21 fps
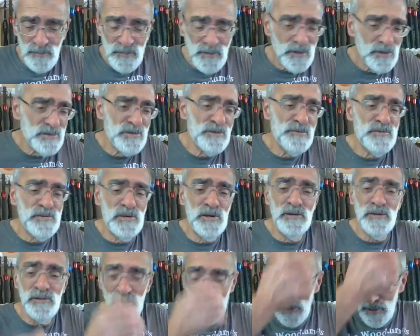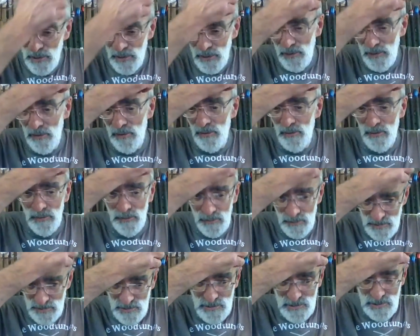As I've said, uh, and I
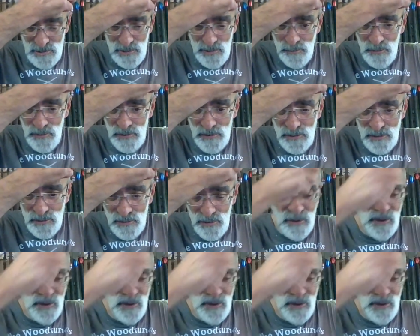sincerely mean it.